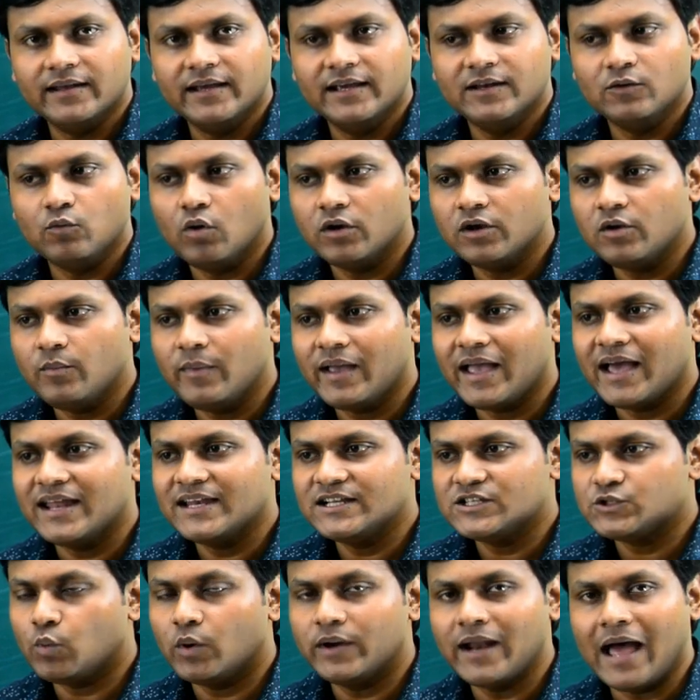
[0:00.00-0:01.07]
In quantum
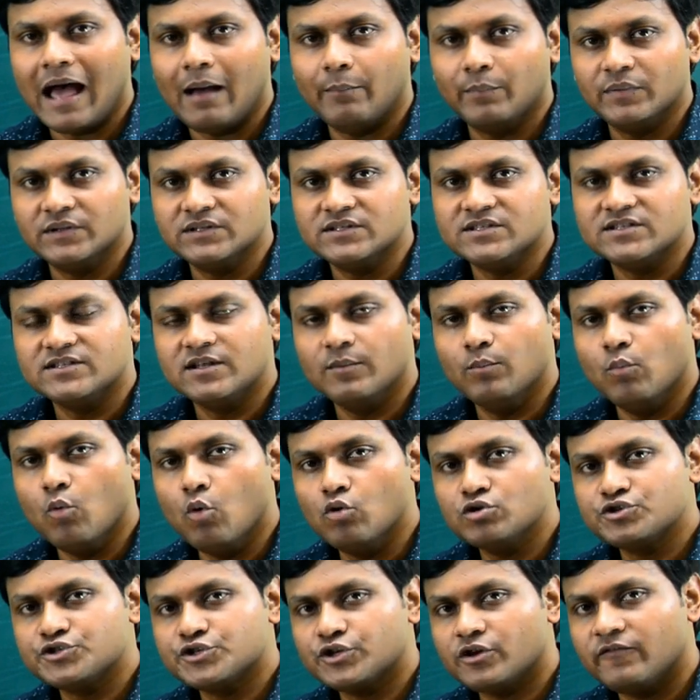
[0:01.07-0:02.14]
mechanics, what happens? The
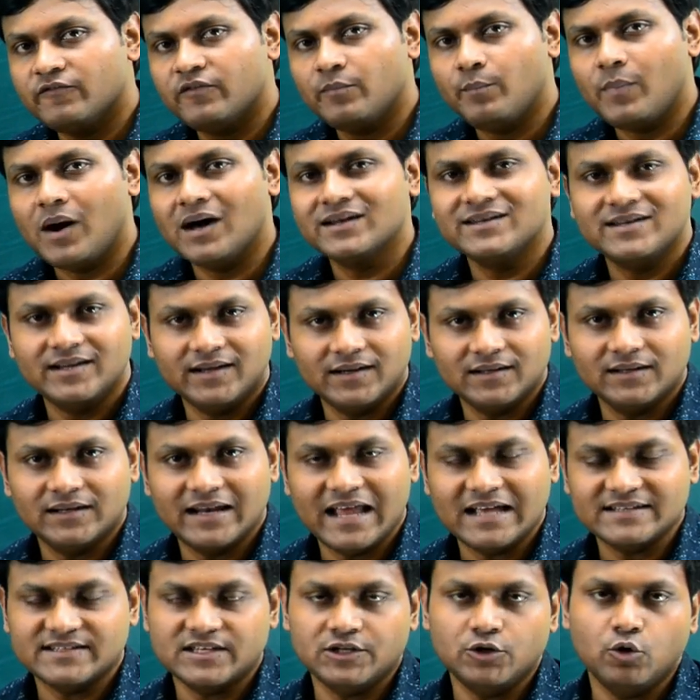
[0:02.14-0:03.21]
motion of a particle
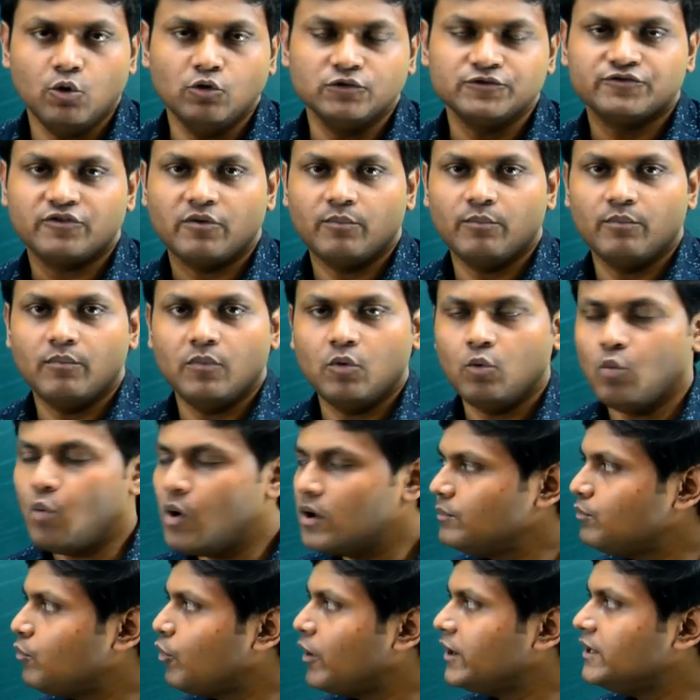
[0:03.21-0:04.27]
as it goes from
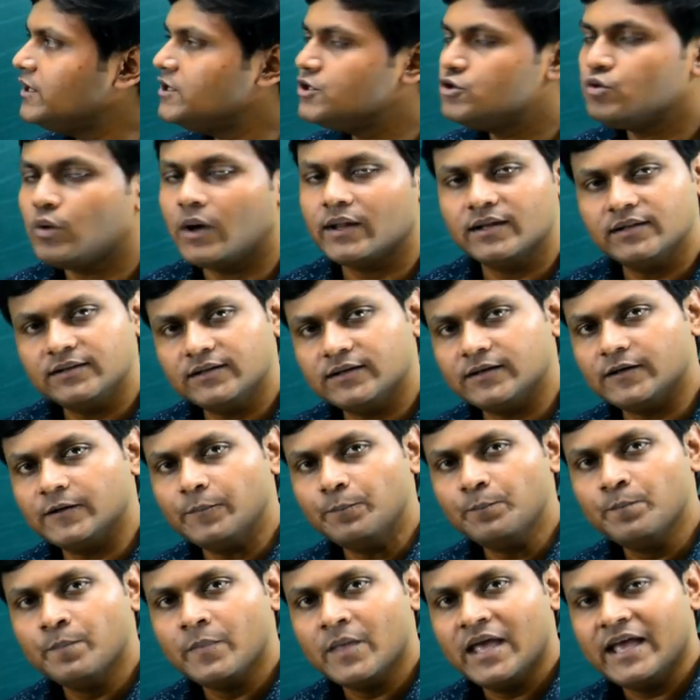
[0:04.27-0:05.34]
one point to
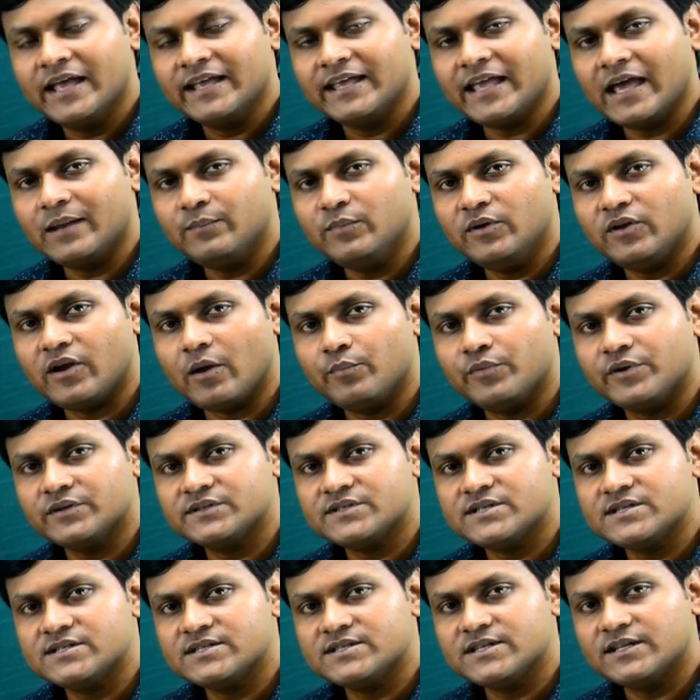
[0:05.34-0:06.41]
another can be
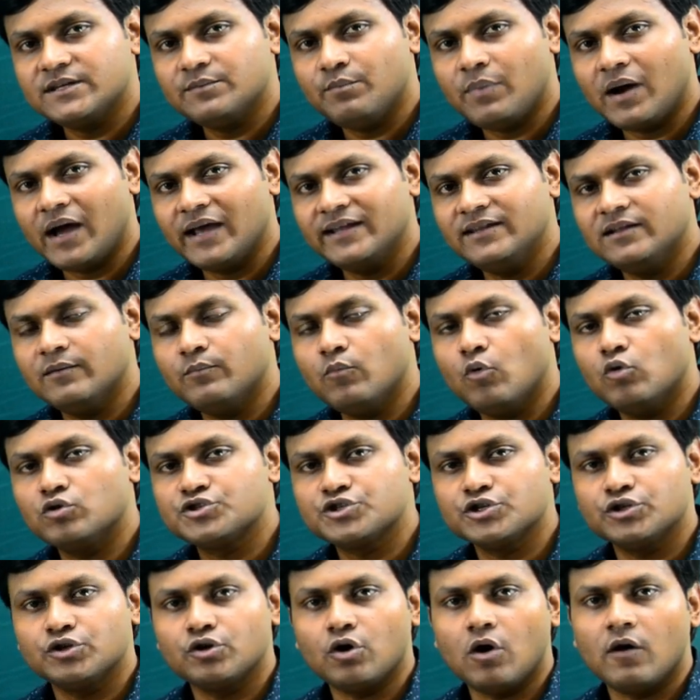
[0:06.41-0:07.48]
represented by the
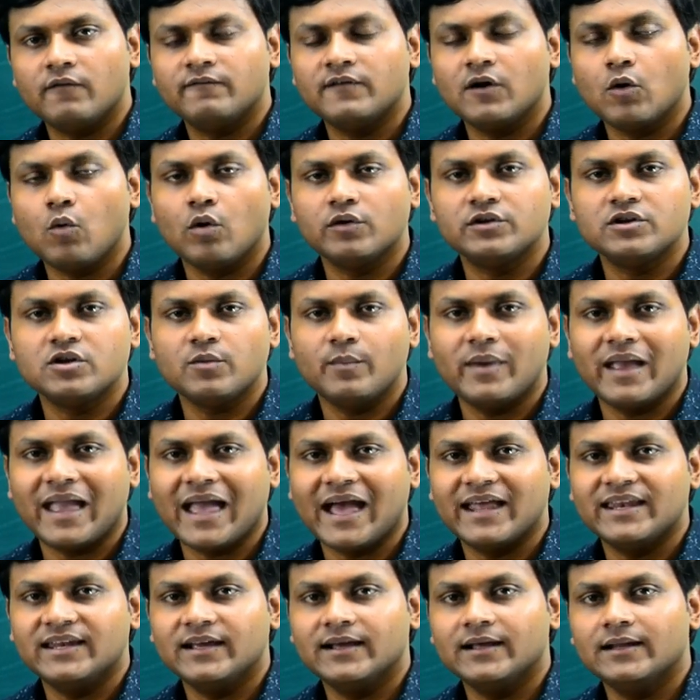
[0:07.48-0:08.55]
motion of a quantum
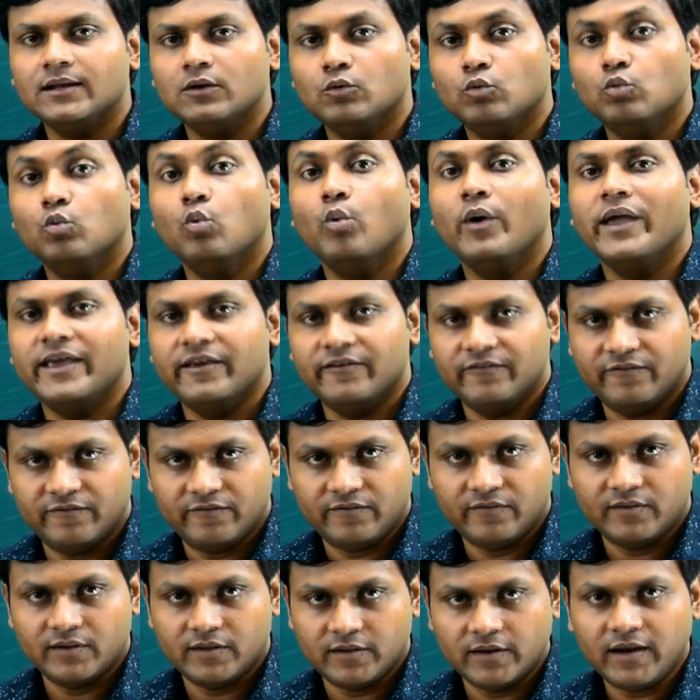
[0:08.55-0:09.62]
mechanical
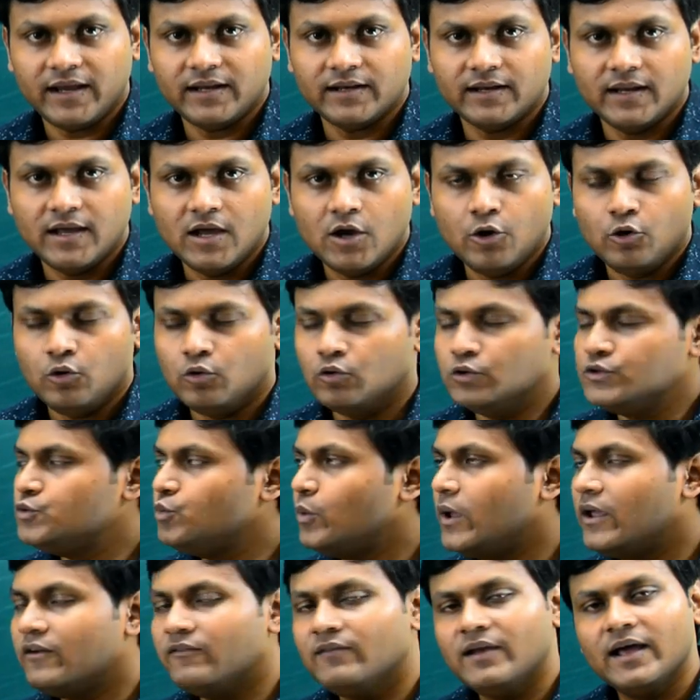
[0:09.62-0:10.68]
wave, right? Whose
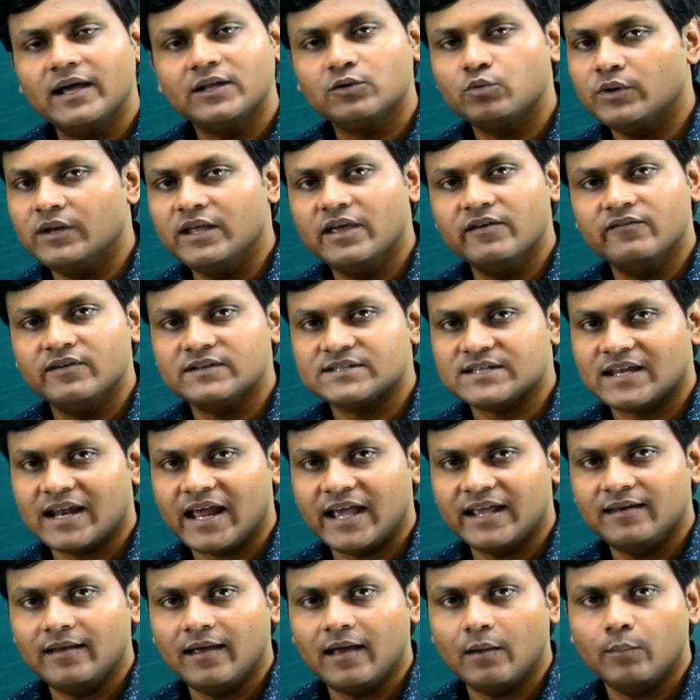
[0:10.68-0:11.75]
wavelength would give us an
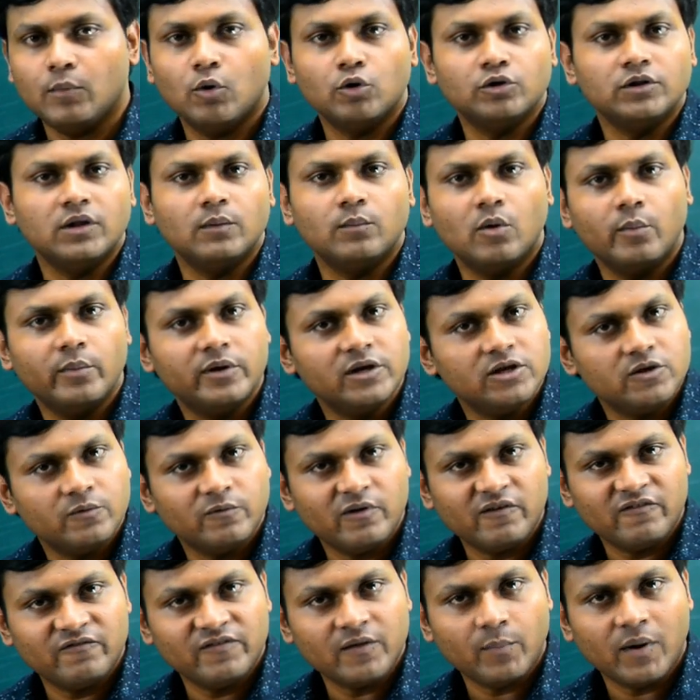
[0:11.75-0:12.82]
idea about the momentum
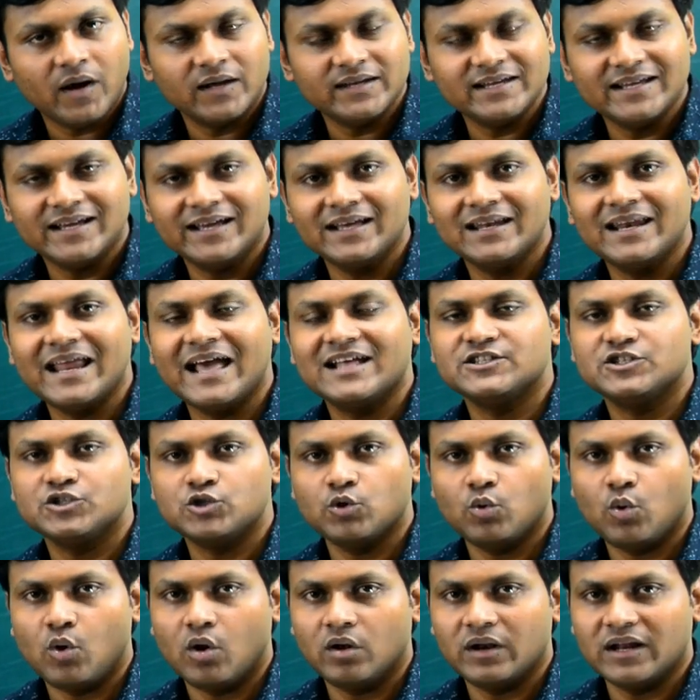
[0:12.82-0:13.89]
of the particle, and
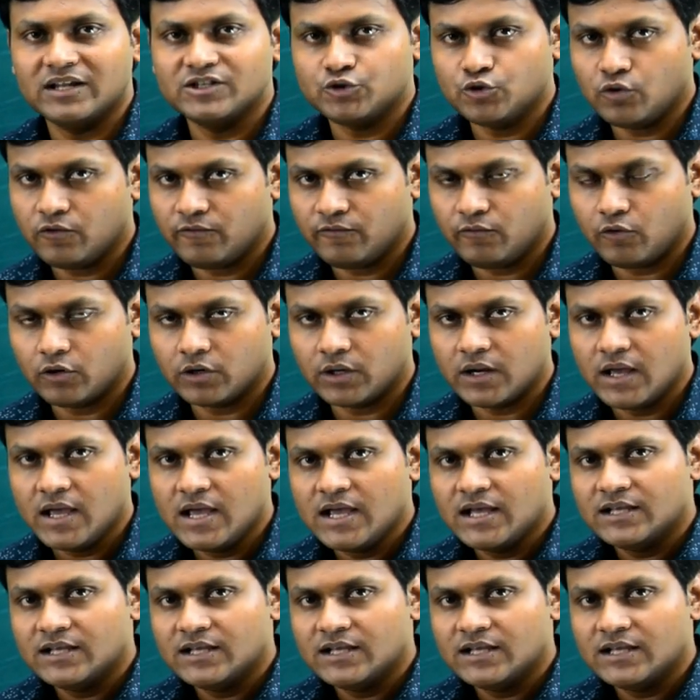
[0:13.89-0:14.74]
so on and so forth.